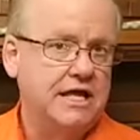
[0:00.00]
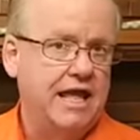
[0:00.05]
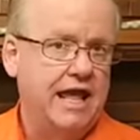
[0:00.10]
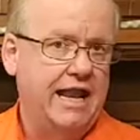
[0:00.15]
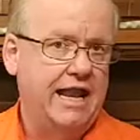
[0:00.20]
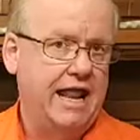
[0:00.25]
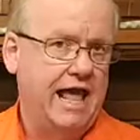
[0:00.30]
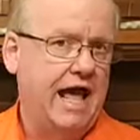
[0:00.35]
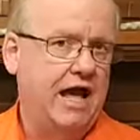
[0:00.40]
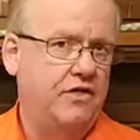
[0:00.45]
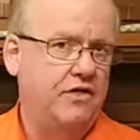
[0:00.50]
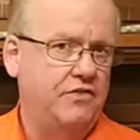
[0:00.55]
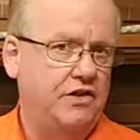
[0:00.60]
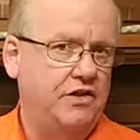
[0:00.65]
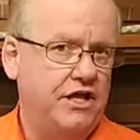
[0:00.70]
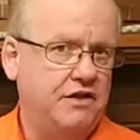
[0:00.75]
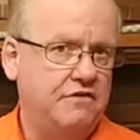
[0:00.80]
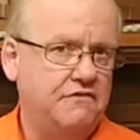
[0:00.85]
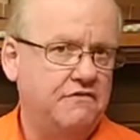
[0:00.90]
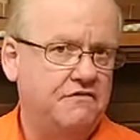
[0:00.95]
and how
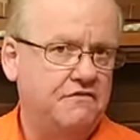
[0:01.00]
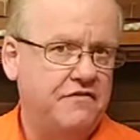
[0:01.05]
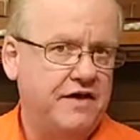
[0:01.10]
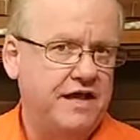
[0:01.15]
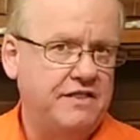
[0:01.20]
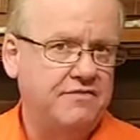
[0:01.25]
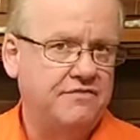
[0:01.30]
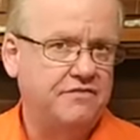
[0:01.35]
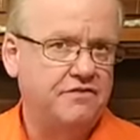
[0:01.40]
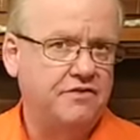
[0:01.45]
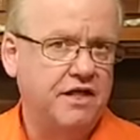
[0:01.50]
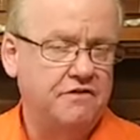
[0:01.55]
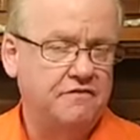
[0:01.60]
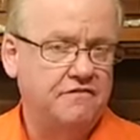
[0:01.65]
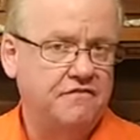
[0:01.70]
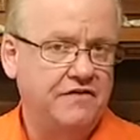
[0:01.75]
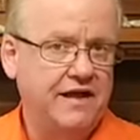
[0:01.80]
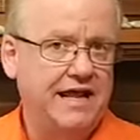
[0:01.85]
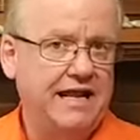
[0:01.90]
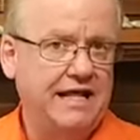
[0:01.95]
the
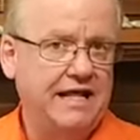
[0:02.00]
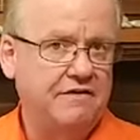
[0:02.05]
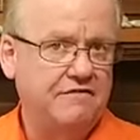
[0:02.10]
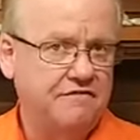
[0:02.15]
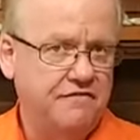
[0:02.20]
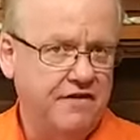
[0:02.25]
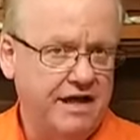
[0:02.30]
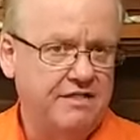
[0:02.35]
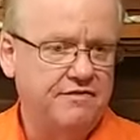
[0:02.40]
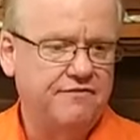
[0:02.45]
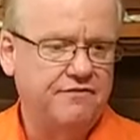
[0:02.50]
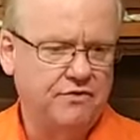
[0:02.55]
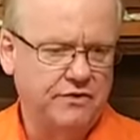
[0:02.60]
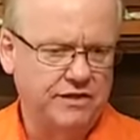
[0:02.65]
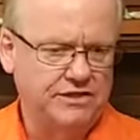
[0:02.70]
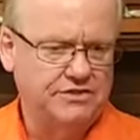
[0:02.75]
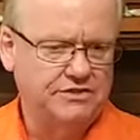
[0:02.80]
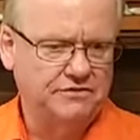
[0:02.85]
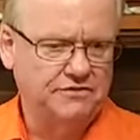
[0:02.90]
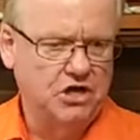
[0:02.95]
unfailing
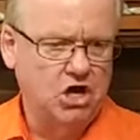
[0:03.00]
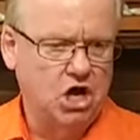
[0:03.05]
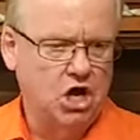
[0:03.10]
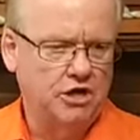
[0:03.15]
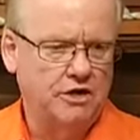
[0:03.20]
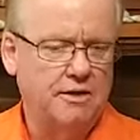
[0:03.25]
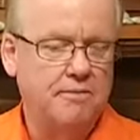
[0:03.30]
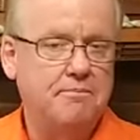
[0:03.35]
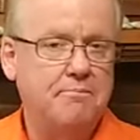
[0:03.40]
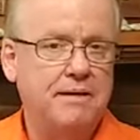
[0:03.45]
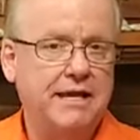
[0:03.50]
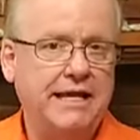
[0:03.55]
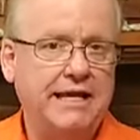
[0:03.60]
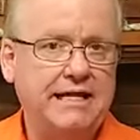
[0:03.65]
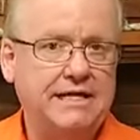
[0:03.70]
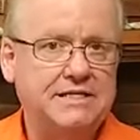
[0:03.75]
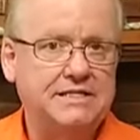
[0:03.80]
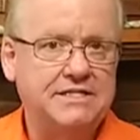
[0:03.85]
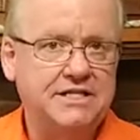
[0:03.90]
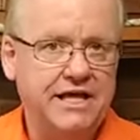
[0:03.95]
faithfulness of God
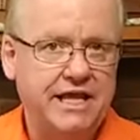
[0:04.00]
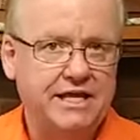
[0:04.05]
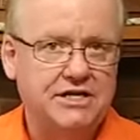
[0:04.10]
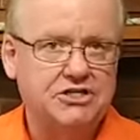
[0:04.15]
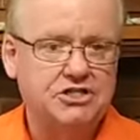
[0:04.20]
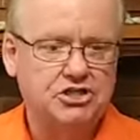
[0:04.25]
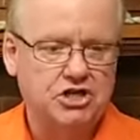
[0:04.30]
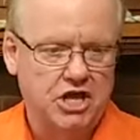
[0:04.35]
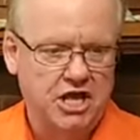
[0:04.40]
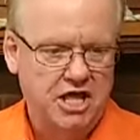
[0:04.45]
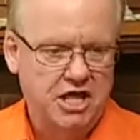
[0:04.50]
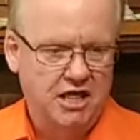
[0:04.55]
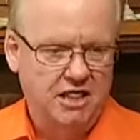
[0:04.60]
means this,